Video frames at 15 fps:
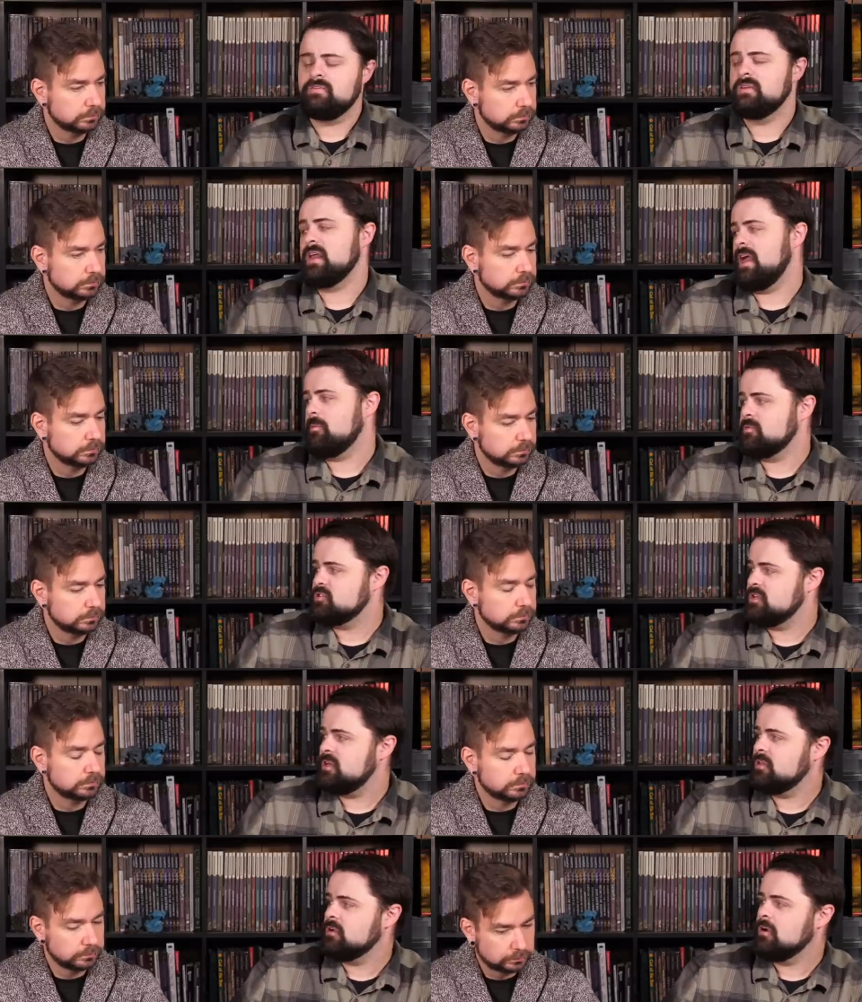Speaker 1: a
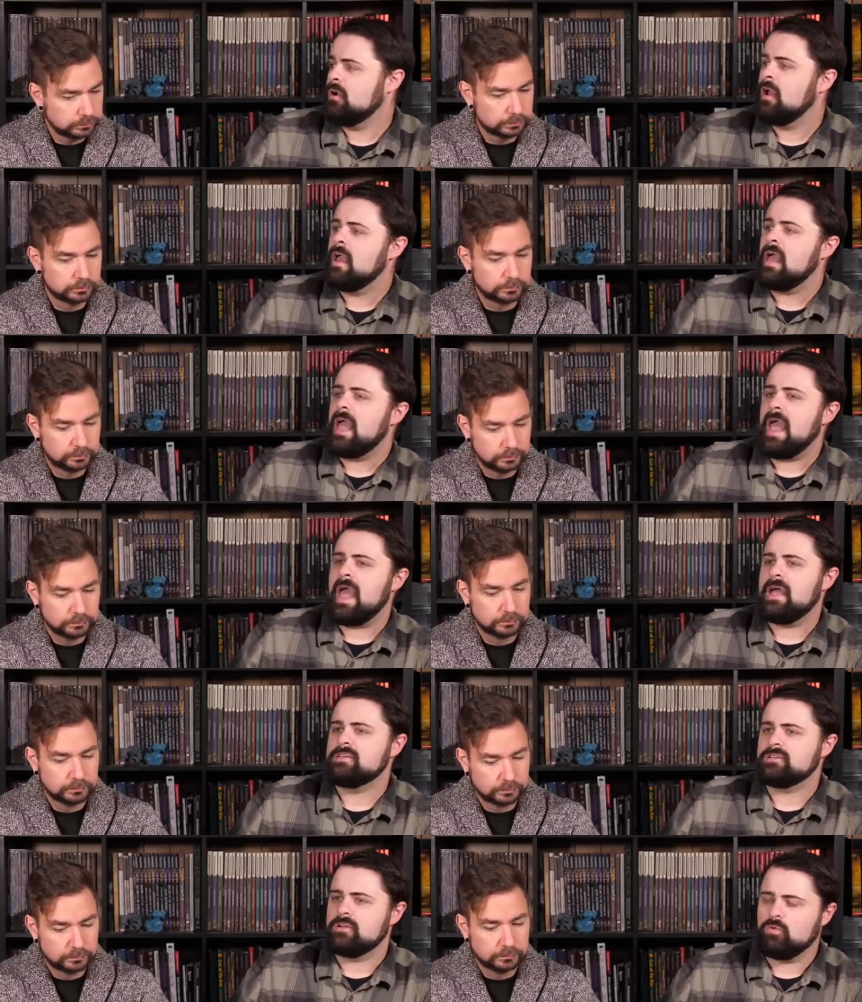damage dealer
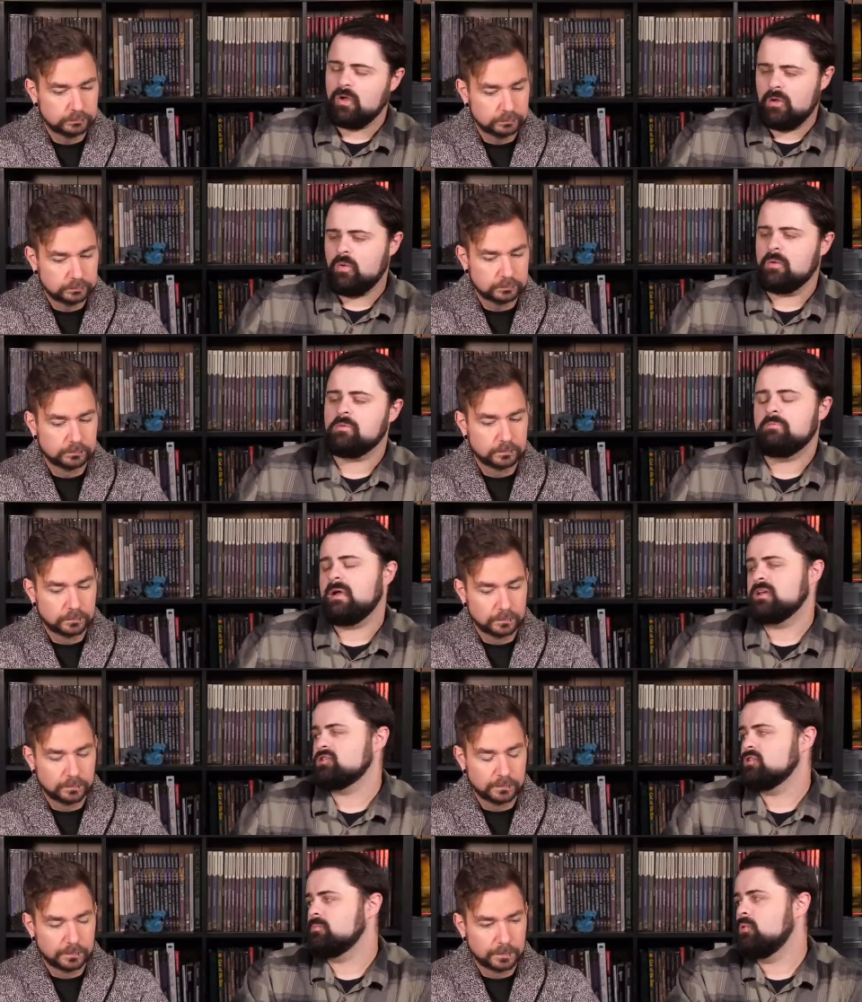as a great weapon
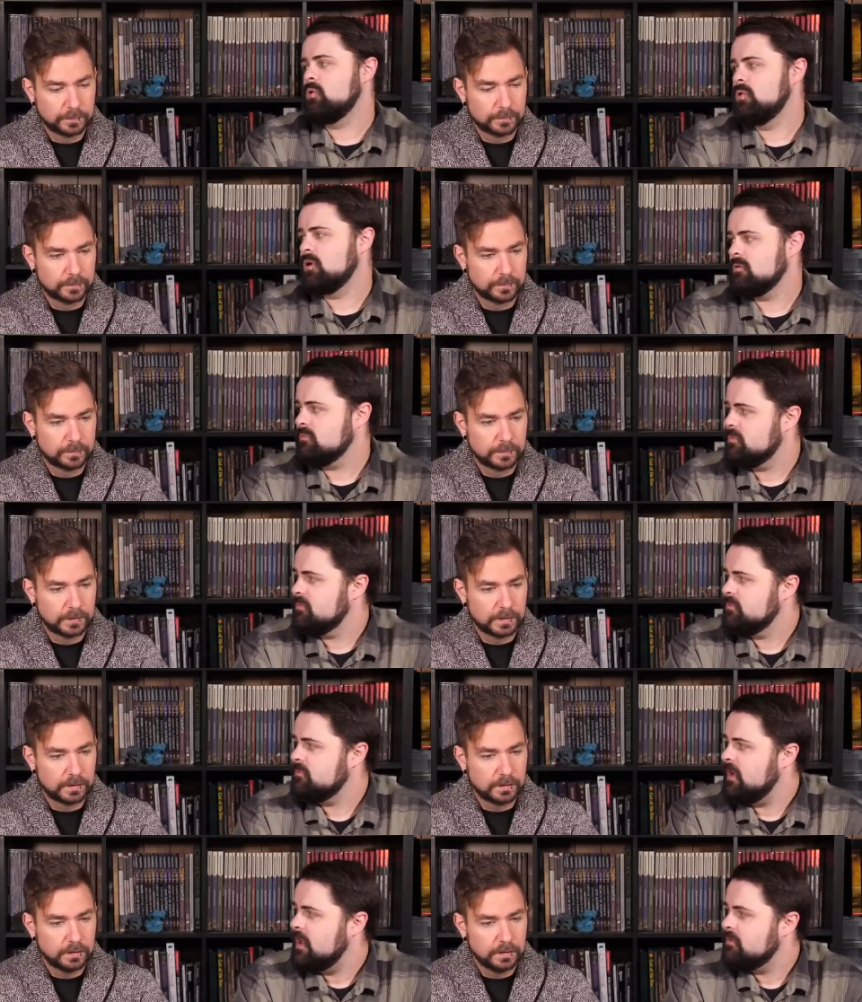master polearm
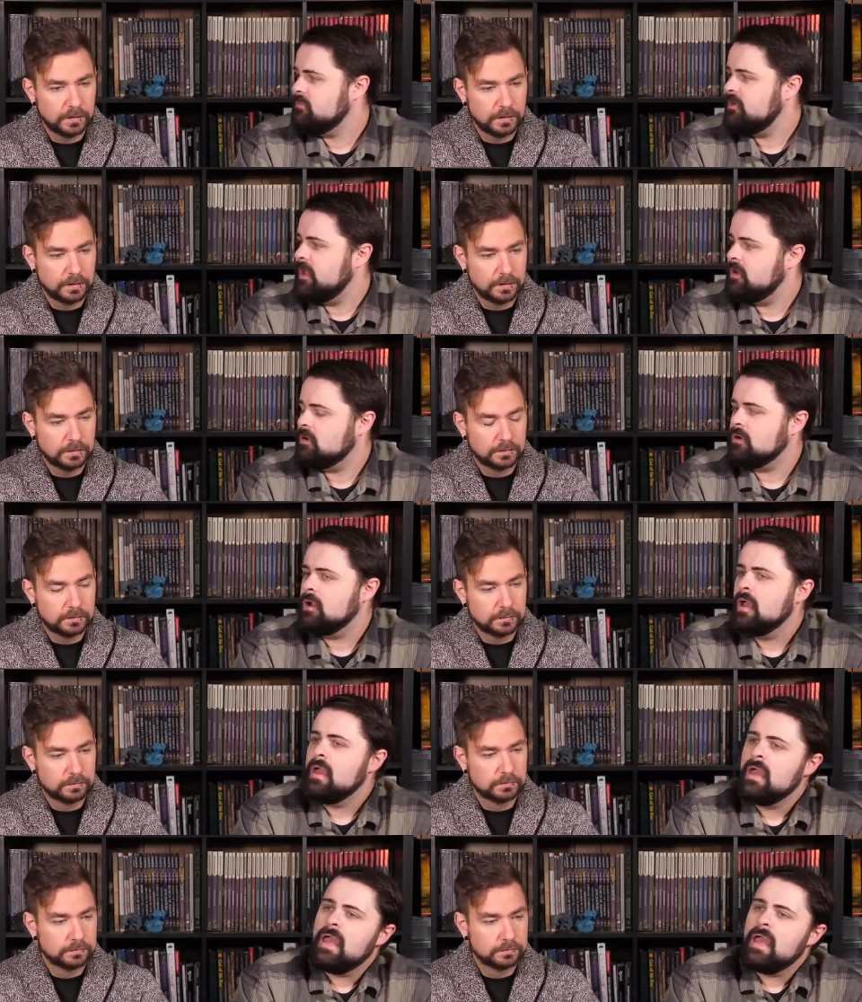fi- fighter.